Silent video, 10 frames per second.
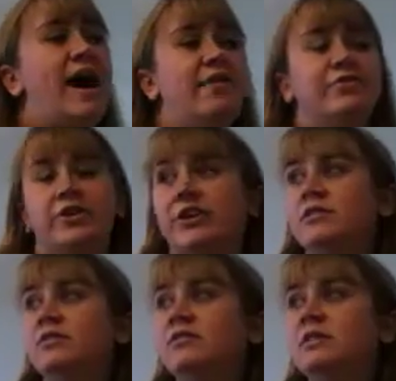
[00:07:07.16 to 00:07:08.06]

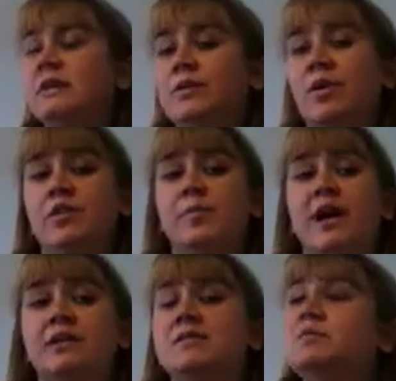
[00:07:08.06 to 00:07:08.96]
after, well, the
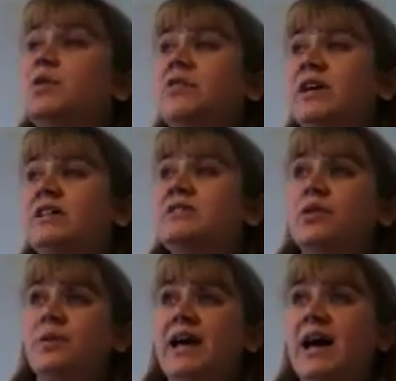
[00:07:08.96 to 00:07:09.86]
box is moving,
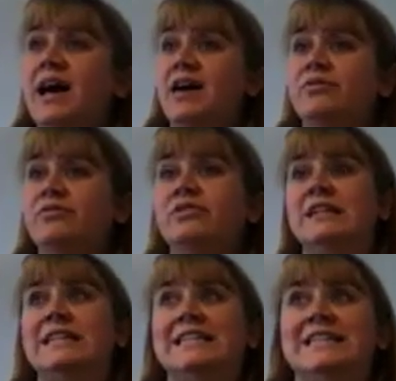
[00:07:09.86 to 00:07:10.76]
so we have
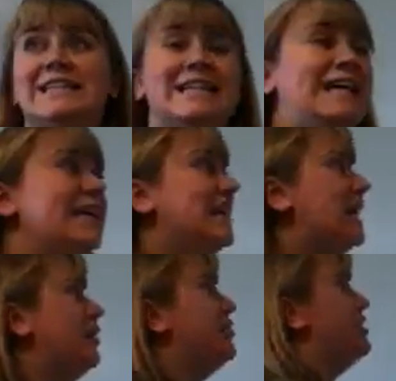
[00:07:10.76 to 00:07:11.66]
kinetic
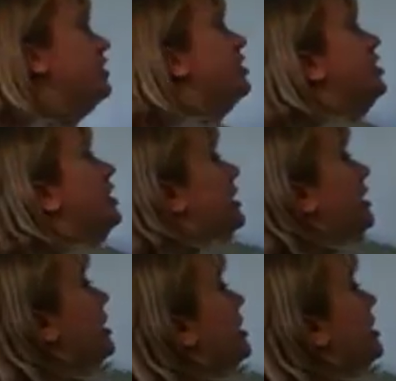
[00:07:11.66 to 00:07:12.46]
energy. Good.